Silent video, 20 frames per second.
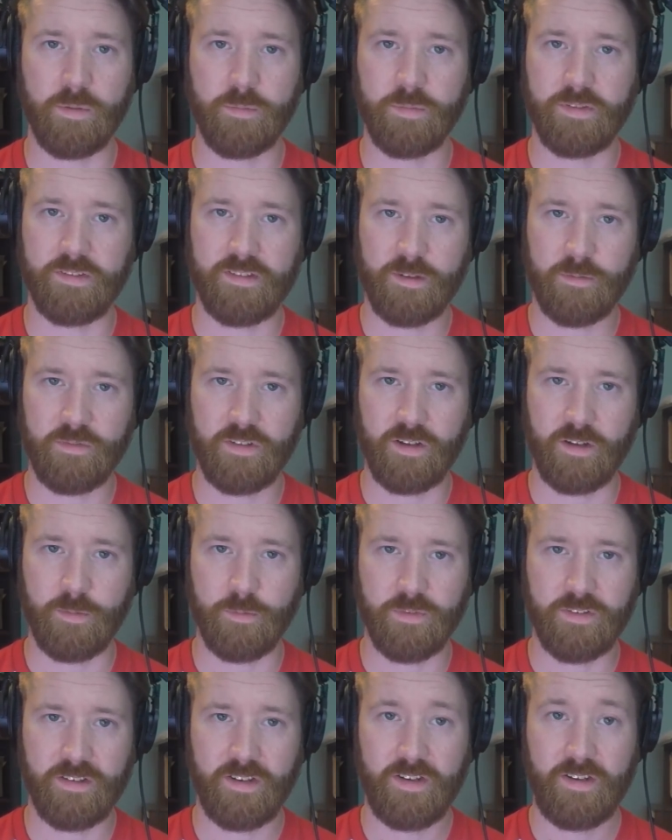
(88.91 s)
but
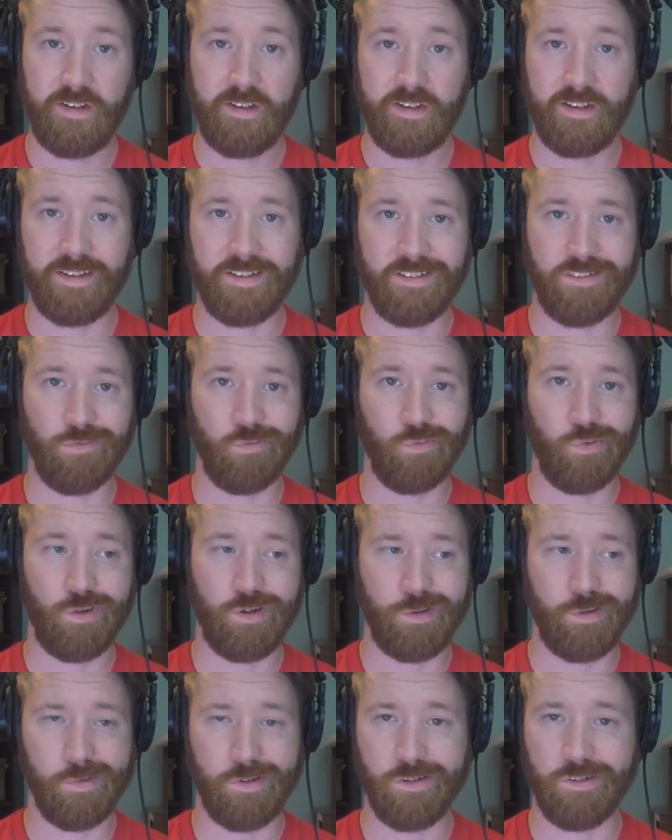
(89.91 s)
sometimes it's
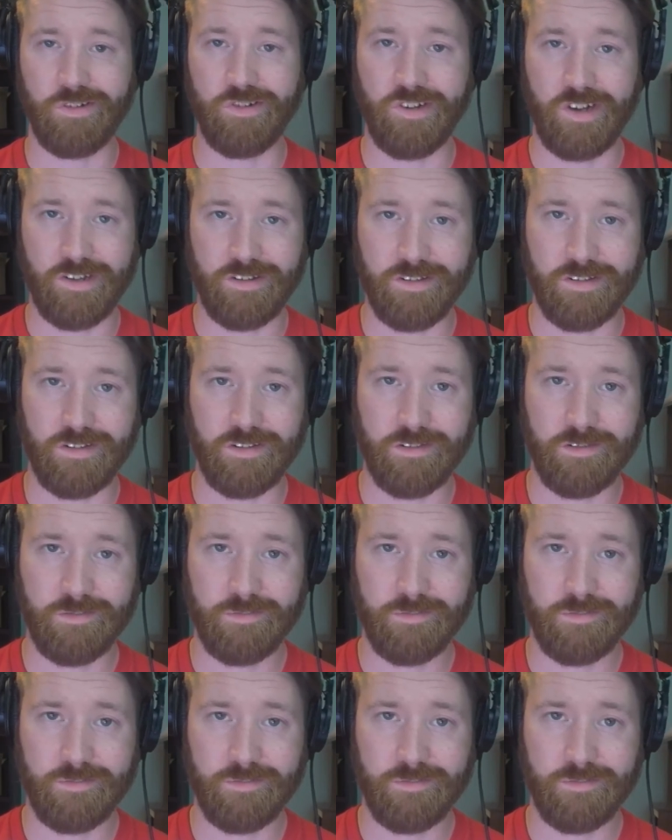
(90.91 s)
Warhammer adjacent.